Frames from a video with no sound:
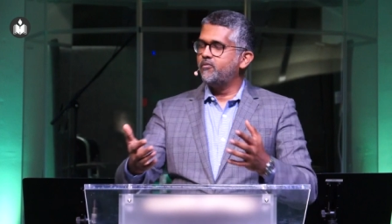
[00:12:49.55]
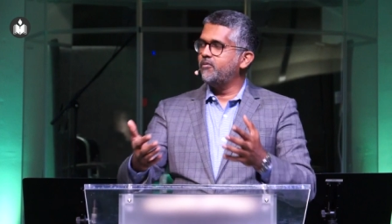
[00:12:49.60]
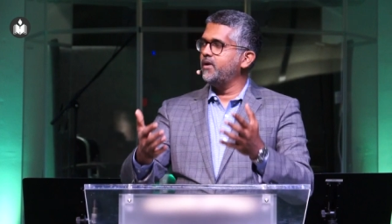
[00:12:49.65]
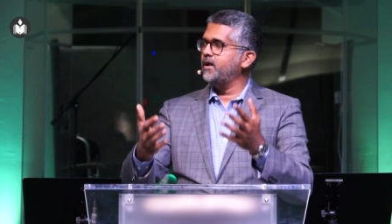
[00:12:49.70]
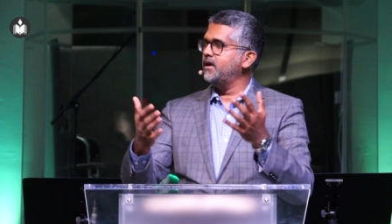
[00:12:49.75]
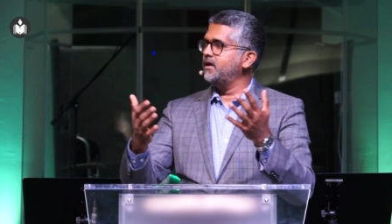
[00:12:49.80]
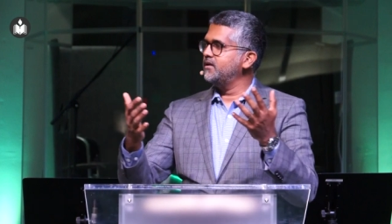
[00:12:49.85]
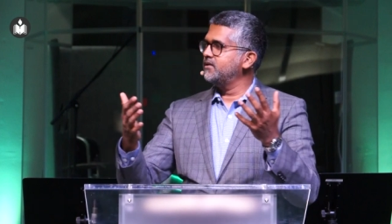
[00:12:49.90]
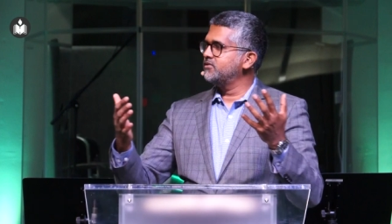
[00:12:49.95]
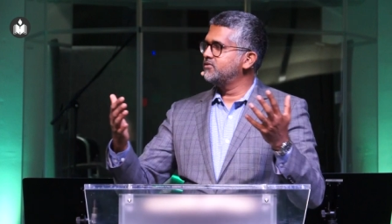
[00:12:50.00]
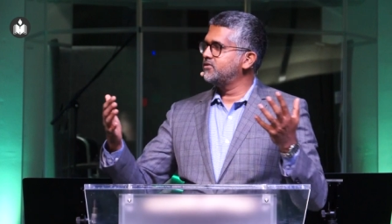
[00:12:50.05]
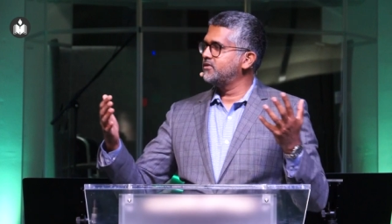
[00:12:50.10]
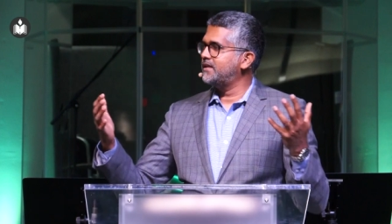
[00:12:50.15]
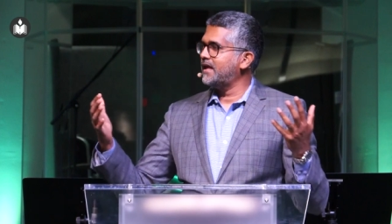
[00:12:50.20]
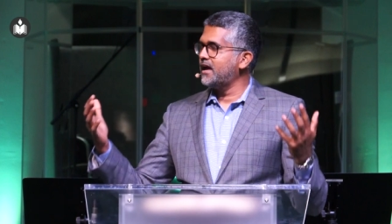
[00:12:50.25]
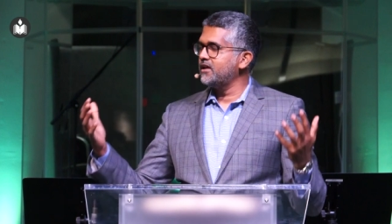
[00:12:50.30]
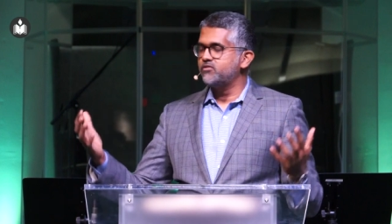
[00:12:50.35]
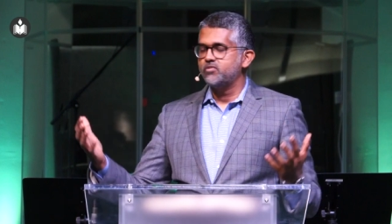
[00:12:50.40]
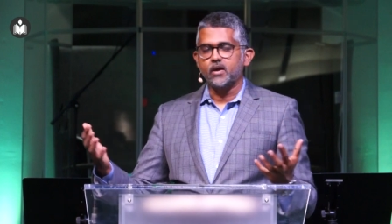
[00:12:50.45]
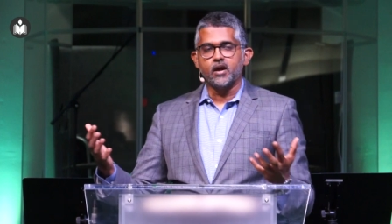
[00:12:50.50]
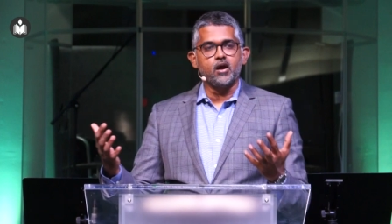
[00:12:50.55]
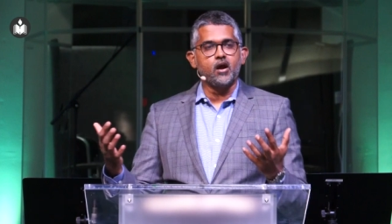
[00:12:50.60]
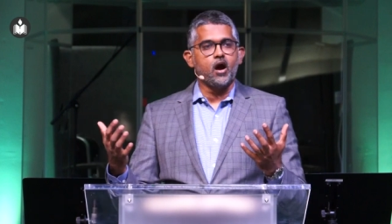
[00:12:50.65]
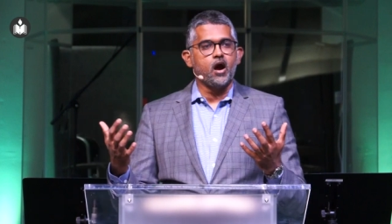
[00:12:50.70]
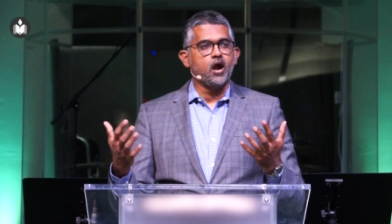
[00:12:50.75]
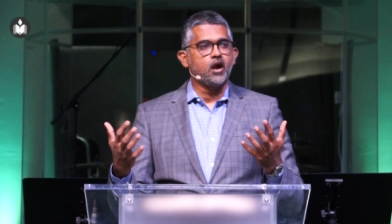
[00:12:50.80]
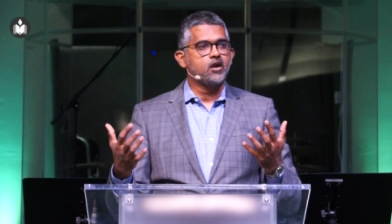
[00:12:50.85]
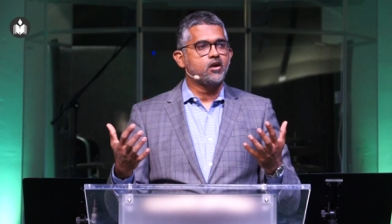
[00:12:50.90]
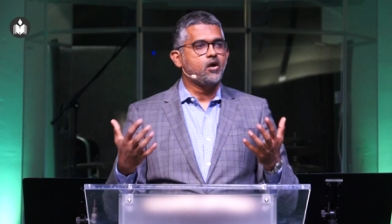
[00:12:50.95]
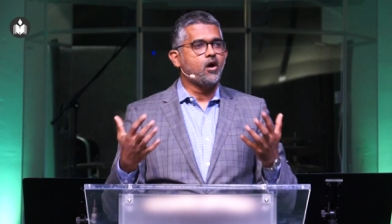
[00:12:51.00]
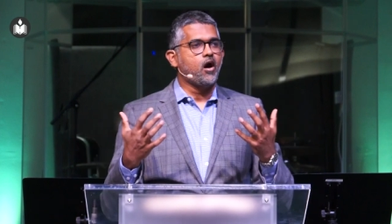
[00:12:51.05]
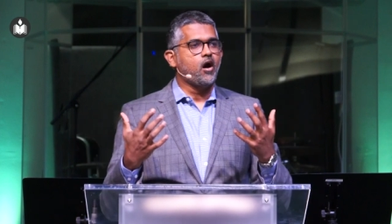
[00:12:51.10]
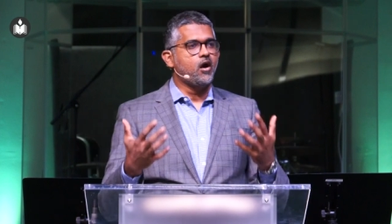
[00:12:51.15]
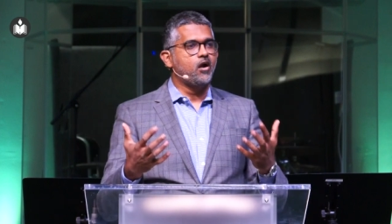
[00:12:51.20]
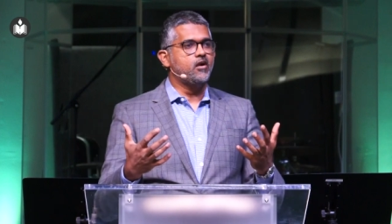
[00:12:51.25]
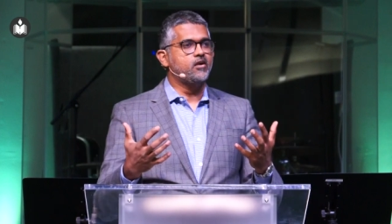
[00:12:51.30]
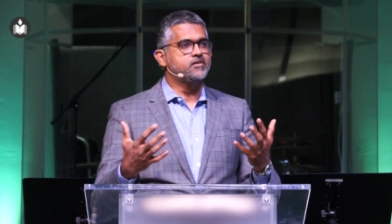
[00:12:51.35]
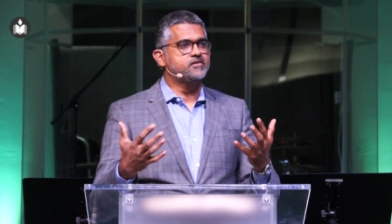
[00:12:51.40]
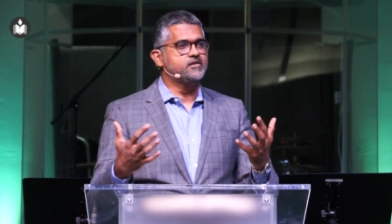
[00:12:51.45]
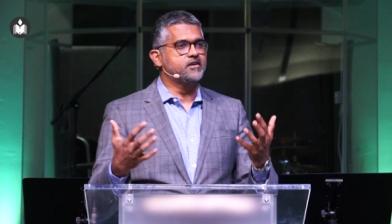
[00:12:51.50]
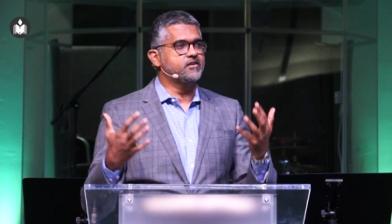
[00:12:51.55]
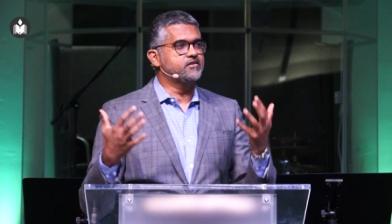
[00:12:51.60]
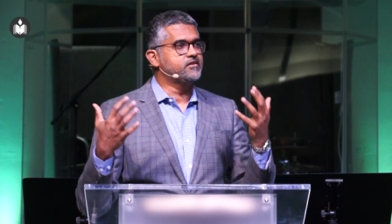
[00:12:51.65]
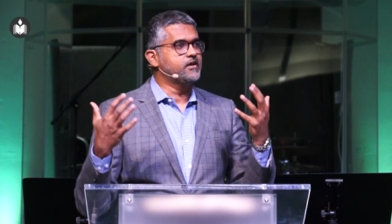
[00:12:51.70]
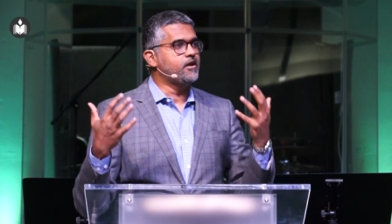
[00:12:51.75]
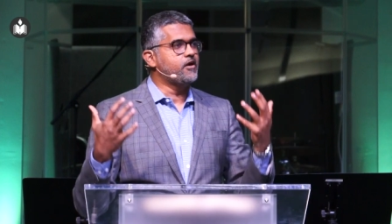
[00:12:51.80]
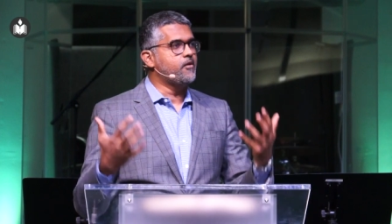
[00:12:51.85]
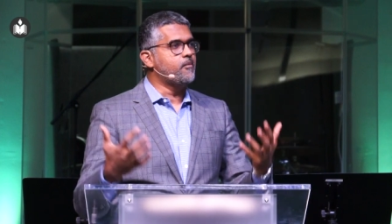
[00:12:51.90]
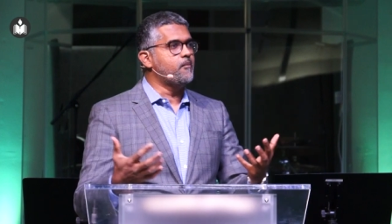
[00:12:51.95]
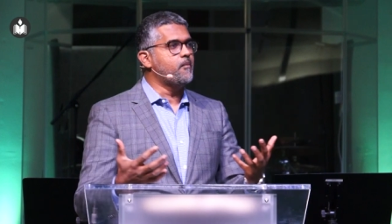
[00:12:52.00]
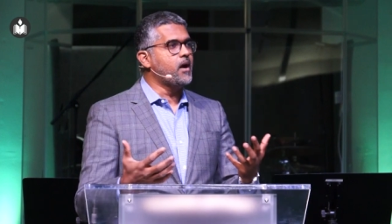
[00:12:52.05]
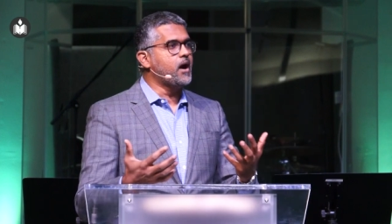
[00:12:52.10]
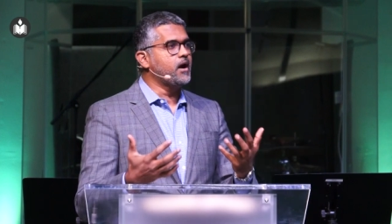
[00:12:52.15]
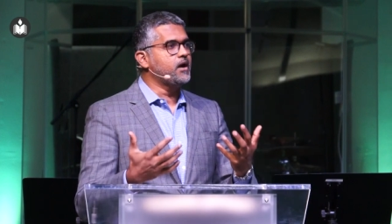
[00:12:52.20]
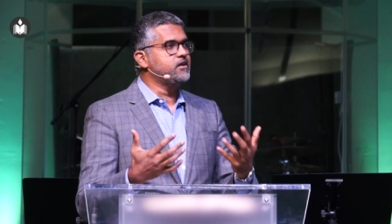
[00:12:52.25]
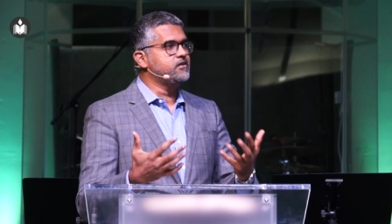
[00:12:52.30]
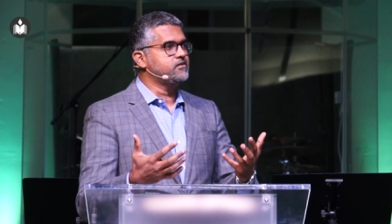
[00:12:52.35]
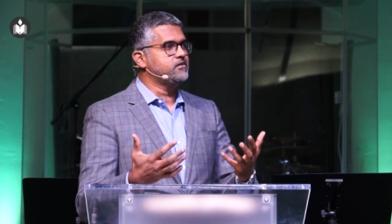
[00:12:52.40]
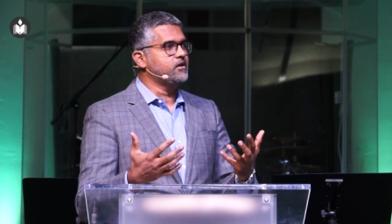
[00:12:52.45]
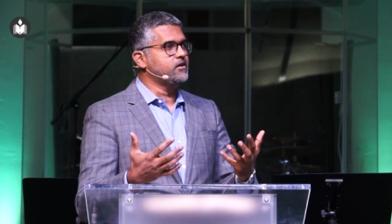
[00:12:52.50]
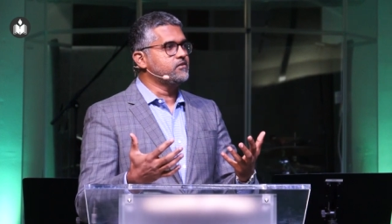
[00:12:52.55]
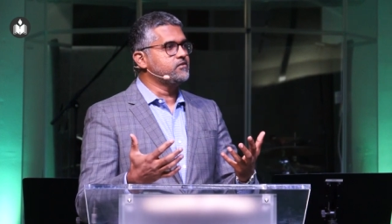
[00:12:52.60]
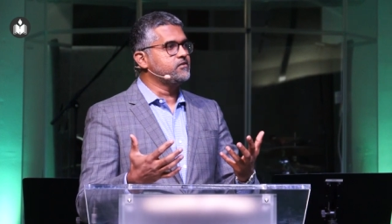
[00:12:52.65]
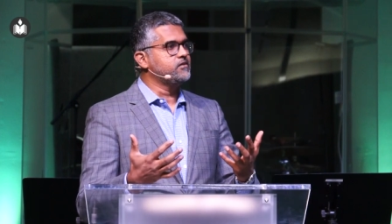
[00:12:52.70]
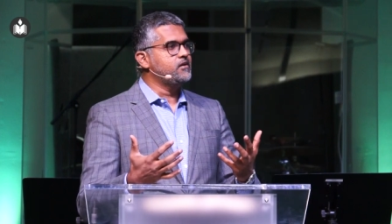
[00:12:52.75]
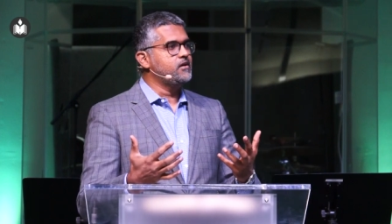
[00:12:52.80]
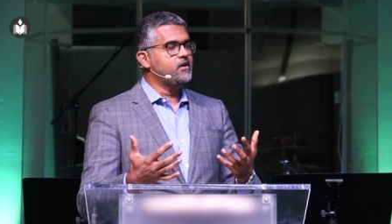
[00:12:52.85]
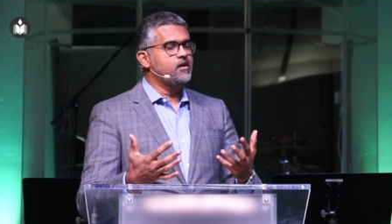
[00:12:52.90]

We so that's why God calls us and reminds us